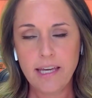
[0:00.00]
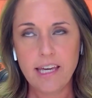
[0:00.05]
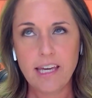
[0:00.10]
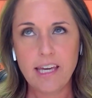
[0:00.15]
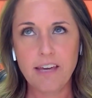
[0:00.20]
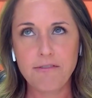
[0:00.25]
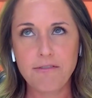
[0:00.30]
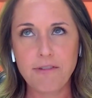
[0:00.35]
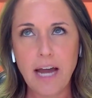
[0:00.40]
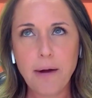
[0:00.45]

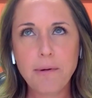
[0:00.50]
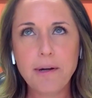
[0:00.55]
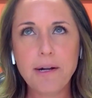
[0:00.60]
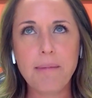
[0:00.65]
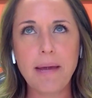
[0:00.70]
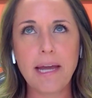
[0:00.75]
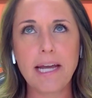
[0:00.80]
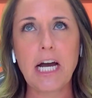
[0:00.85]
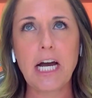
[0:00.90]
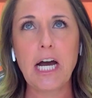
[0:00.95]
If I were to
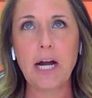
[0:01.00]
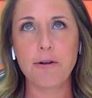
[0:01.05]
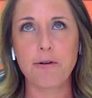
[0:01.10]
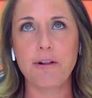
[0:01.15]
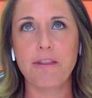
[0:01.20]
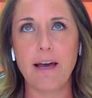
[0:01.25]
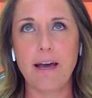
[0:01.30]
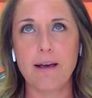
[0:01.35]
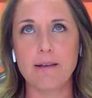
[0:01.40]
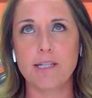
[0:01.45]
make
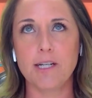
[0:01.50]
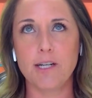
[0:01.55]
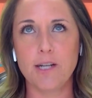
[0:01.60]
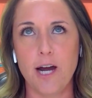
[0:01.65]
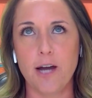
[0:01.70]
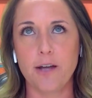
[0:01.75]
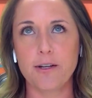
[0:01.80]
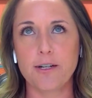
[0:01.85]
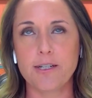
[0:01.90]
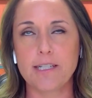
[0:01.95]

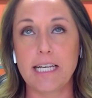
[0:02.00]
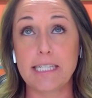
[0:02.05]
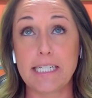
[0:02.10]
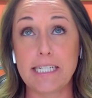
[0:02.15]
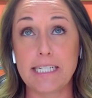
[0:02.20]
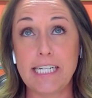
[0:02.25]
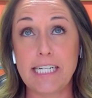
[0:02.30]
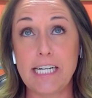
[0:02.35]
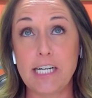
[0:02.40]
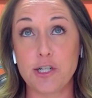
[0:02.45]
$100,000 as a
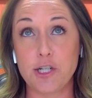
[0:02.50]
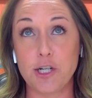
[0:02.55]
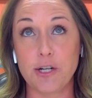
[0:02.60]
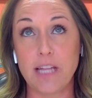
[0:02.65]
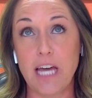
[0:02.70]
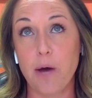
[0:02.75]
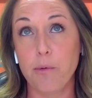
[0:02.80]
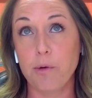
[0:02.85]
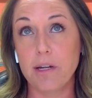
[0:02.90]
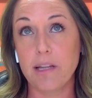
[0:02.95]
teacher,
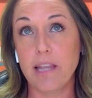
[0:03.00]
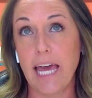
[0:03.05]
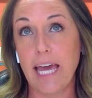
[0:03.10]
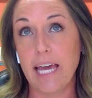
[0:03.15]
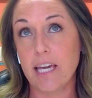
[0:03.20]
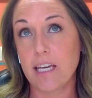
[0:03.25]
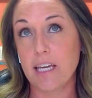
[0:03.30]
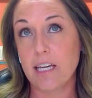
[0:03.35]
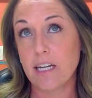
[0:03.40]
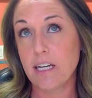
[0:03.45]
that would
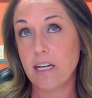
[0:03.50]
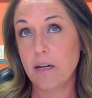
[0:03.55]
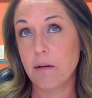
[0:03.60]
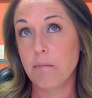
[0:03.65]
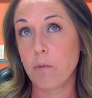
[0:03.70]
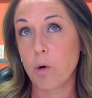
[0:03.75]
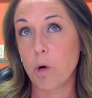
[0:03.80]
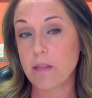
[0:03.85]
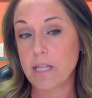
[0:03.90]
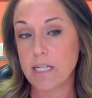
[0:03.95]
like
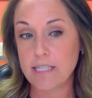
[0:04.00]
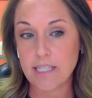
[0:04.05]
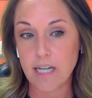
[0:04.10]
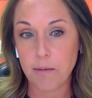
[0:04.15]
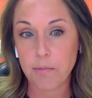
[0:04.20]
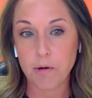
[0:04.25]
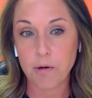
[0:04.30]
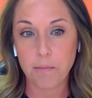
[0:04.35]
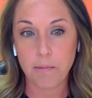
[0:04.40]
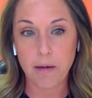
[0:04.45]
more than
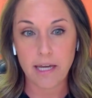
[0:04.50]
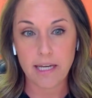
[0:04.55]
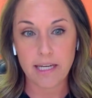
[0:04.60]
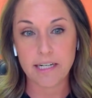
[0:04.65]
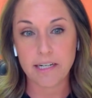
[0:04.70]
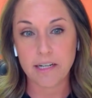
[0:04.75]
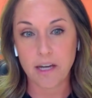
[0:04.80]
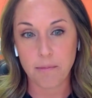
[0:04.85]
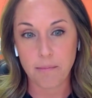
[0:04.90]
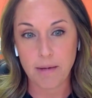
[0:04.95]
double my
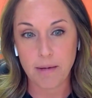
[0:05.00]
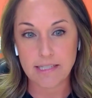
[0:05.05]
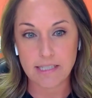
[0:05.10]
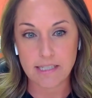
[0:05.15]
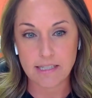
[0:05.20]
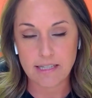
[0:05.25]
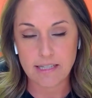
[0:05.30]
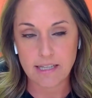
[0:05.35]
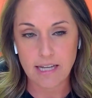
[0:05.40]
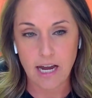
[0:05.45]
income or
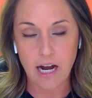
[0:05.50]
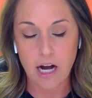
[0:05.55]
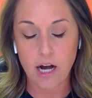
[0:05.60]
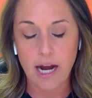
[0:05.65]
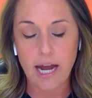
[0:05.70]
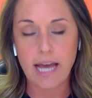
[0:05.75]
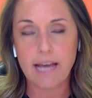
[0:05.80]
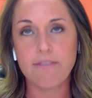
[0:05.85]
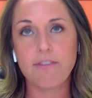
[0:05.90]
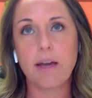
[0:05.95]
if
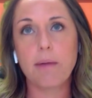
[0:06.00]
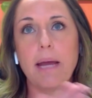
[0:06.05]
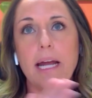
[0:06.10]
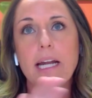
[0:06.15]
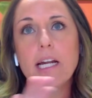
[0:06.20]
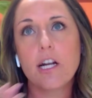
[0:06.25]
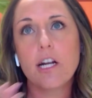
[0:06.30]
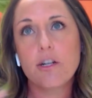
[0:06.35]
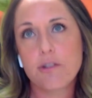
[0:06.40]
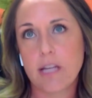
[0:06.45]
I made
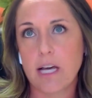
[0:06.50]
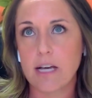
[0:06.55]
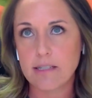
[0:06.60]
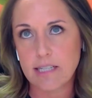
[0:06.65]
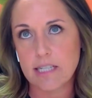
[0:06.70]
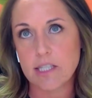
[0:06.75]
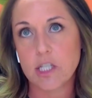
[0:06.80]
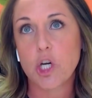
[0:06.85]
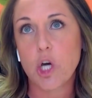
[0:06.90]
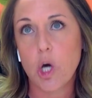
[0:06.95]
100,000
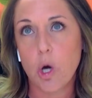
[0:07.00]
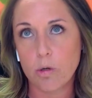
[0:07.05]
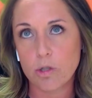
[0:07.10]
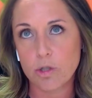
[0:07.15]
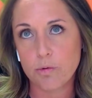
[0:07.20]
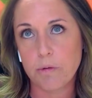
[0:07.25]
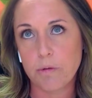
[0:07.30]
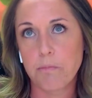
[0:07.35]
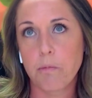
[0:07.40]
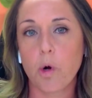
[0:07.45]
as a coach, it
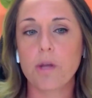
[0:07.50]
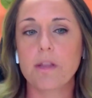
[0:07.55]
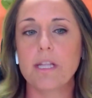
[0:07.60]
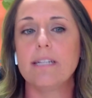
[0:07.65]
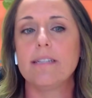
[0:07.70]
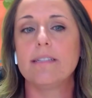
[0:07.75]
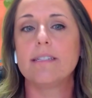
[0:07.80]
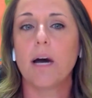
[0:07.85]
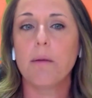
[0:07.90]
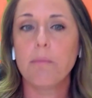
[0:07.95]
would more
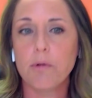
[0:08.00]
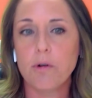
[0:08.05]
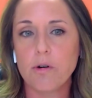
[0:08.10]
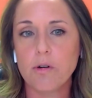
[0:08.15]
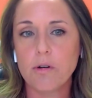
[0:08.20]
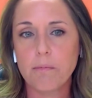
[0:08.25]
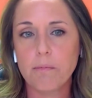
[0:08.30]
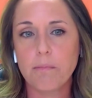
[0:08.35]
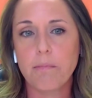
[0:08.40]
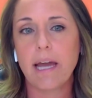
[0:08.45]
than
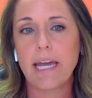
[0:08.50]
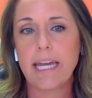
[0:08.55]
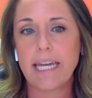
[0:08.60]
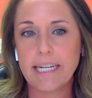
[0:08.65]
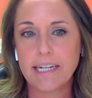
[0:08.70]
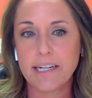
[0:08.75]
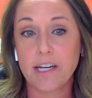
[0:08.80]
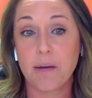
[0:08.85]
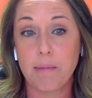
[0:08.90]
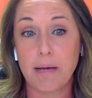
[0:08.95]
double my
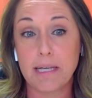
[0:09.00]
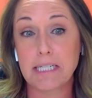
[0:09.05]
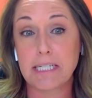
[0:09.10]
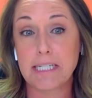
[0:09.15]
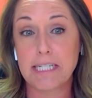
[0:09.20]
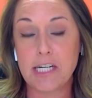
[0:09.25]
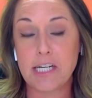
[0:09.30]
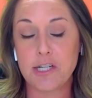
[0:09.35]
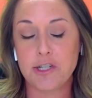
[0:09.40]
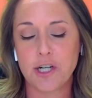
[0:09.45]
income as a
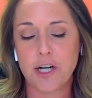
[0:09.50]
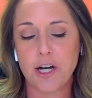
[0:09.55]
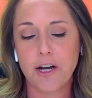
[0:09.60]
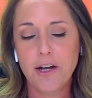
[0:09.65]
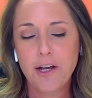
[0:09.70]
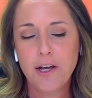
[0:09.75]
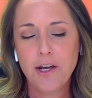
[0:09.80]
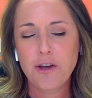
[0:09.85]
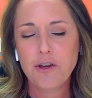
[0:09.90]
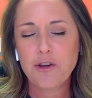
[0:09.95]
teacher.
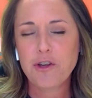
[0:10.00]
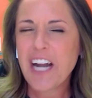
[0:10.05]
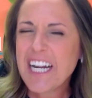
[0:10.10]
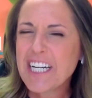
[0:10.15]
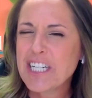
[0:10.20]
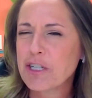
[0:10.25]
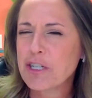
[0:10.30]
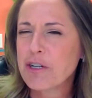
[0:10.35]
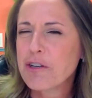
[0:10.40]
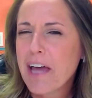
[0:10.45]
Could I
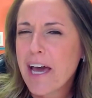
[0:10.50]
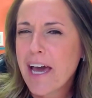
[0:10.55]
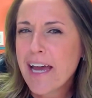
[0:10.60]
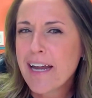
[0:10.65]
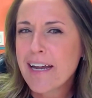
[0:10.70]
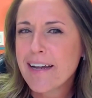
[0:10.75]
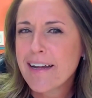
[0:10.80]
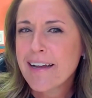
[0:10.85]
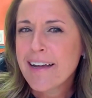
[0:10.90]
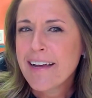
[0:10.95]
do
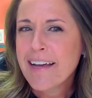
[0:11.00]
that?